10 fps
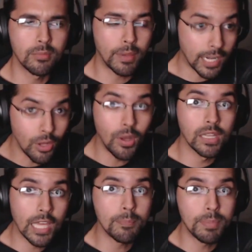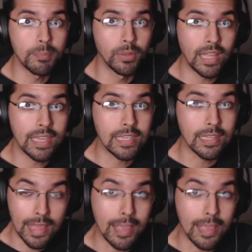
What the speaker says: but I know a lot of people like it,